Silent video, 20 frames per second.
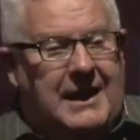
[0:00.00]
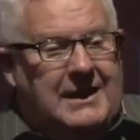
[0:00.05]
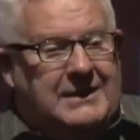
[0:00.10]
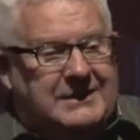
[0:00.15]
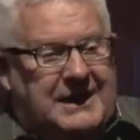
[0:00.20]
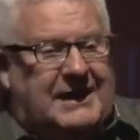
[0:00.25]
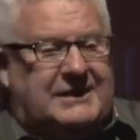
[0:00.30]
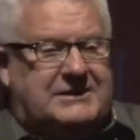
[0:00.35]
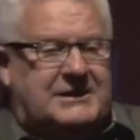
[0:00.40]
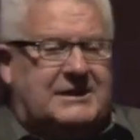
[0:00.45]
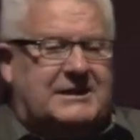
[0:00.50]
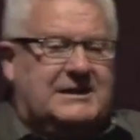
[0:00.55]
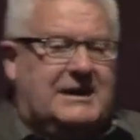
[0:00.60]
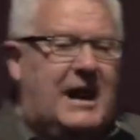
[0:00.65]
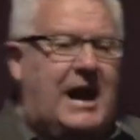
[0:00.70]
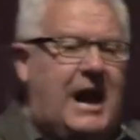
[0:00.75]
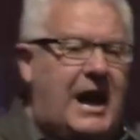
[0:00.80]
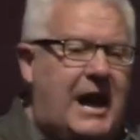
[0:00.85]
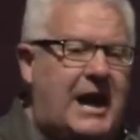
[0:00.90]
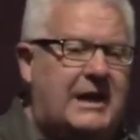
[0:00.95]
That the
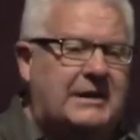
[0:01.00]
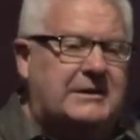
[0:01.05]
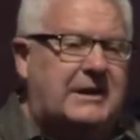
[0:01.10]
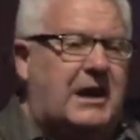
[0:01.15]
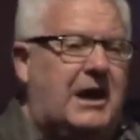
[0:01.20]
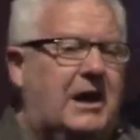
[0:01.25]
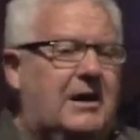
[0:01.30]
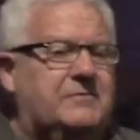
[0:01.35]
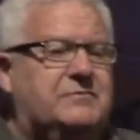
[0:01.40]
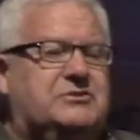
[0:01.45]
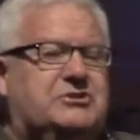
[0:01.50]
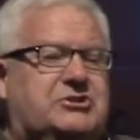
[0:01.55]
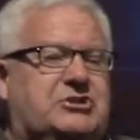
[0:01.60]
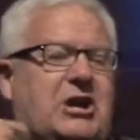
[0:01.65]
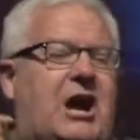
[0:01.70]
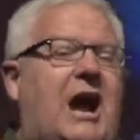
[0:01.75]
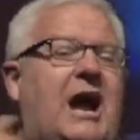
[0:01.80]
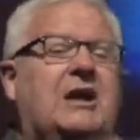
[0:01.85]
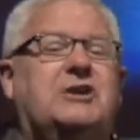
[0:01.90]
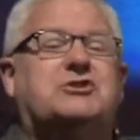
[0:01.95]
God of
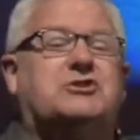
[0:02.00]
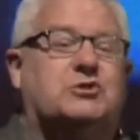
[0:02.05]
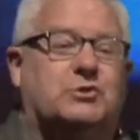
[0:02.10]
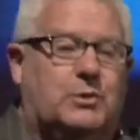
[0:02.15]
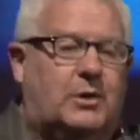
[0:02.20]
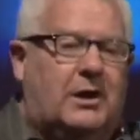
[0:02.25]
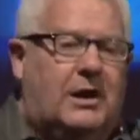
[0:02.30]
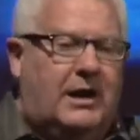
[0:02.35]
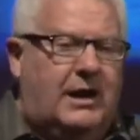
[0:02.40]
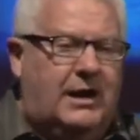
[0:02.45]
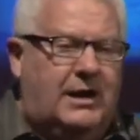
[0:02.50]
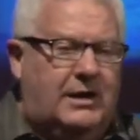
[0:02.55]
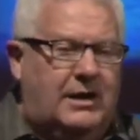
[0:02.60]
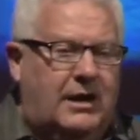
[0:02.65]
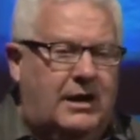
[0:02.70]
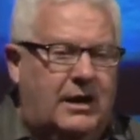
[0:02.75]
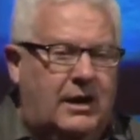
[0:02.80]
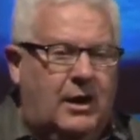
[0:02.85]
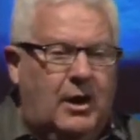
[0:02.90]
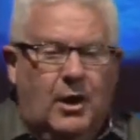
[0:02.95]
Joshua
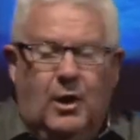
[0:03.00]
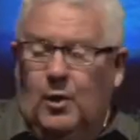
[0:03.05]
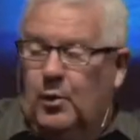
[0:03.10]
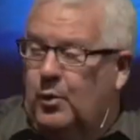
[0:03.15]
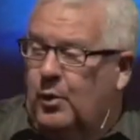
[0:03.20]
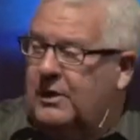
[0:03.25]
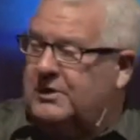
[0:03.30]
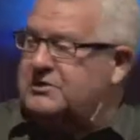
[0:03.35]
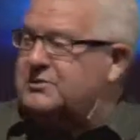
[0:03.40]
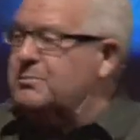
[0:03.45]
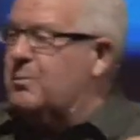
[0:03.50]
was